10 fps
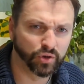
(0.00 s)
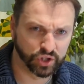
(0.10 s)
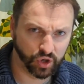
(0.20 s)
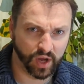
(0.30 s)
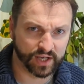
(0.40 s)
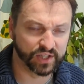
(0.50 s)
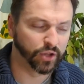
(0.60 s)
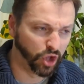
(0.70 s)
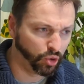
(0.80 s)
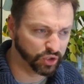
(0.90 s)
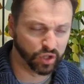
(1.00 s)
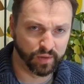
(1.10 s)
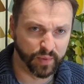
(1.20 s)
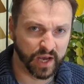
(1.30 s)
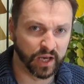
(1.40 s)
So, like I said, those are the
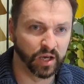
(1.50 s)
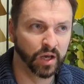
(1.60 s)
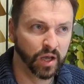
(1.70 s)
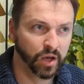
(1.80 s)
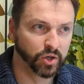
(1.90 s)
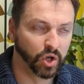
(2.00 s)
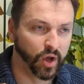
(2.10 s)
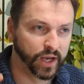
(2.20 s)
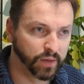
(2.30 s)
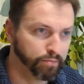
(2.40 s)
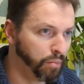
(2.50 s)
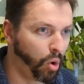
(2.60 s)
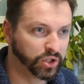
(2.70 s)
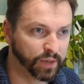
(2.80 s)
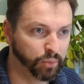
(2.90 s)
big, like,
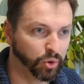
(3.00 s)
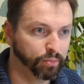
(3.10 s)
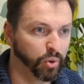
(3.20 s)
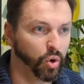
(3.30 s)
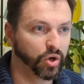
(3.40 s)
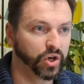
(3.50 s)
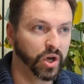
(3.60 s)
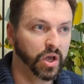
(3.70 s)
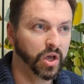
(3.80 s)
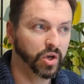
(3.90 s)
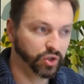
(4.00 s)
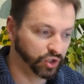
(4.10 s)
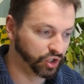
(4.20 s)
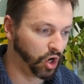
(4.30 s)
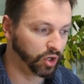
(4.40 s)
multiple book,
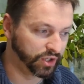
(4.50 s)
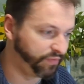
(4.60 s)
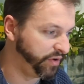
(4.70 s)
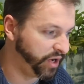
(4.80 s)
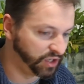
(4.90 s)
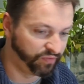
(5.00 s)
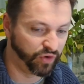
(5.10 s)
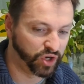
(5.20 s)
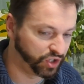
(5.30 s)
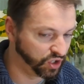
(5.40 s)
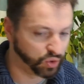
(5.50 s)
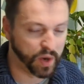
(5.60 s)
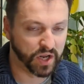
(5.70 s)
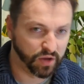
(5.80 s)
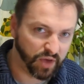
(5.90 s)
start to finish, 1st to
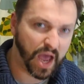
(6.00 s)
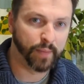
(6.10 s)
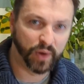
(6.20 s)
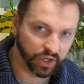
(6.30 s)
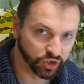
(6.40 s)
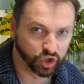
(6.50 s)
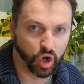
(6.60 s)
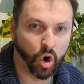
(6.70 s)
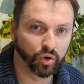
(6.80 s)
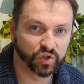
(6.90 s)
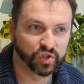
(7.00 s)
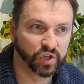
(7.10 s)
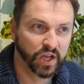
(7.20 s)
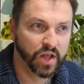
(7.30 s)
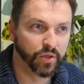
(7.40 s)
20th epic slogs
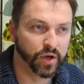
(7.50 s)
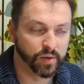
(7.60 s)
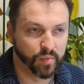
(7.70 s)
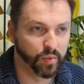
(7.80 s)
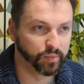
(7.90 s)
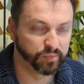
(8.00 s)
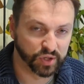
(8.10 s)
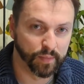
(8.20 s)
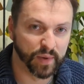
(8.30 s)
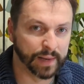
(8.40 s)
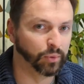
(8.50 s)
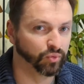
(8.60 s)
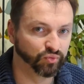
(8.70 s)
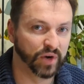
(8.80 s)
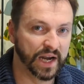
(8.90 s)
that some
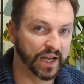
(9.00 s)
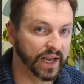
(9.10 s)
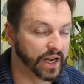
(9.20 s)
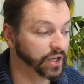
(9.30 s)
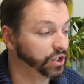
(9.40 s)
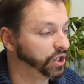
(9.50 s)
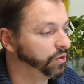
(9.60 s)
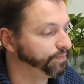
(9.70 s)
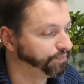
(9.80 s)
people really get into.